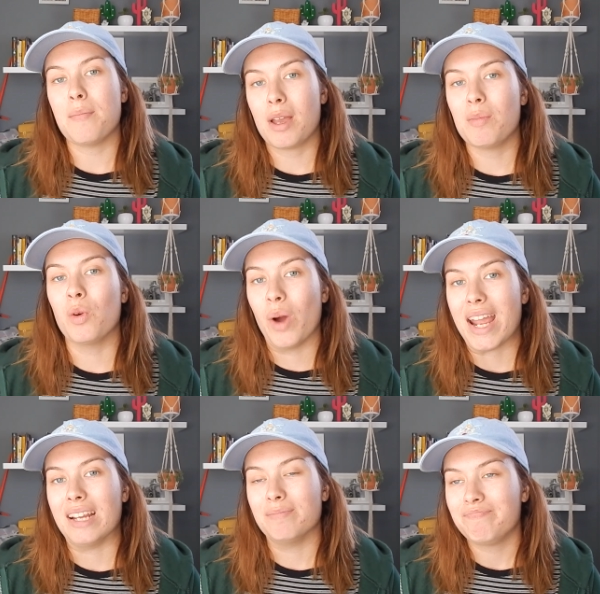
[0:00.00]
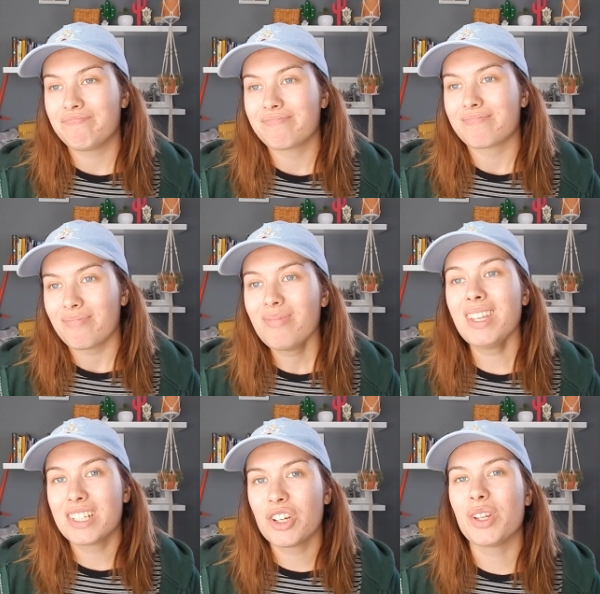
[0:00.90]
Like, they made me wait
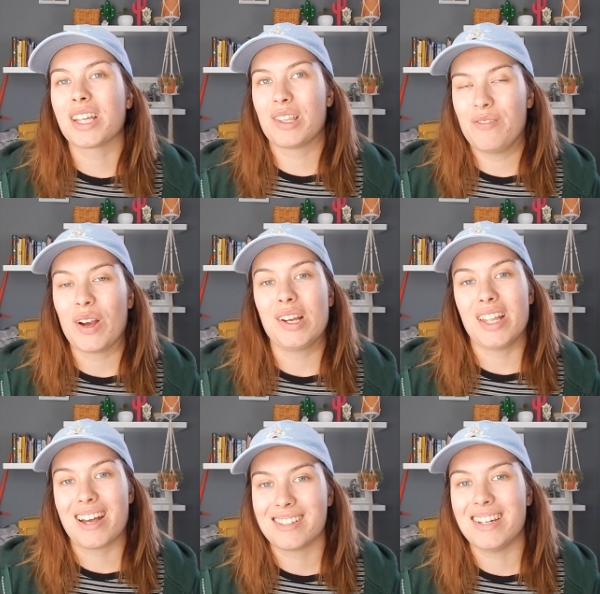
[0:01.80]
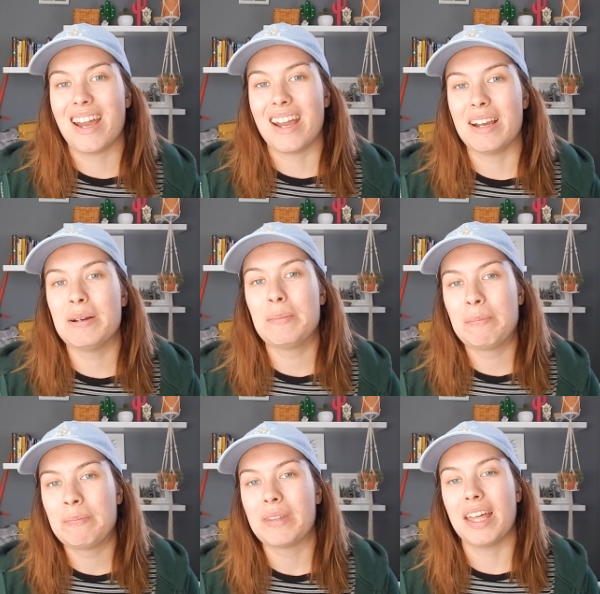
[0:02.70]
till like the very last
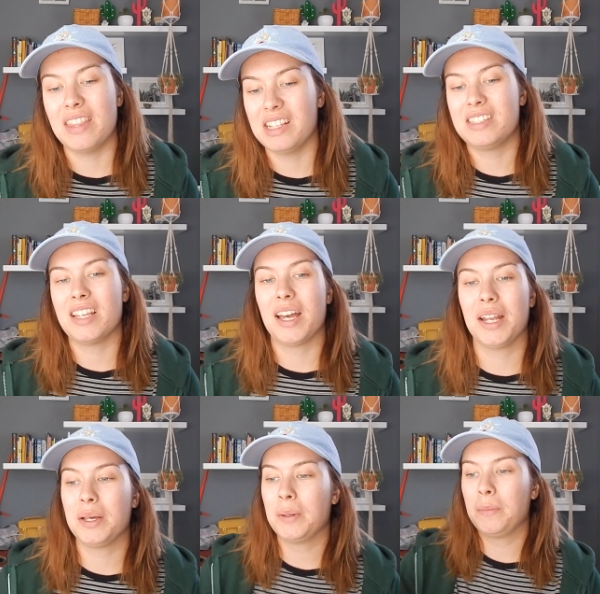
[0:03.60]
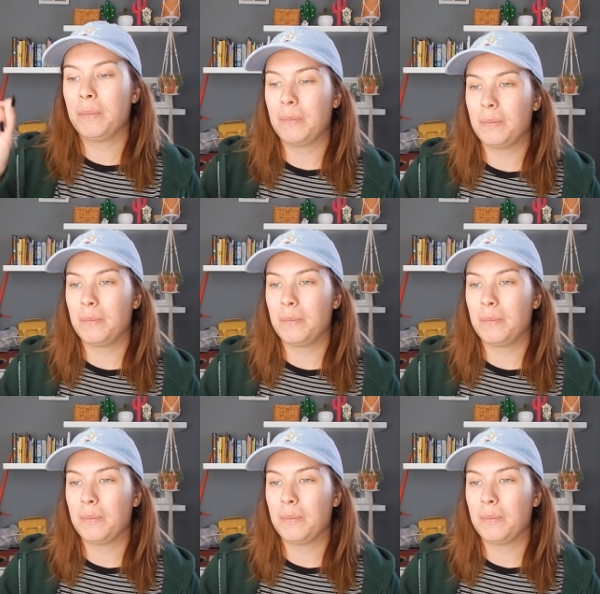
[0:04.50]
day and then said,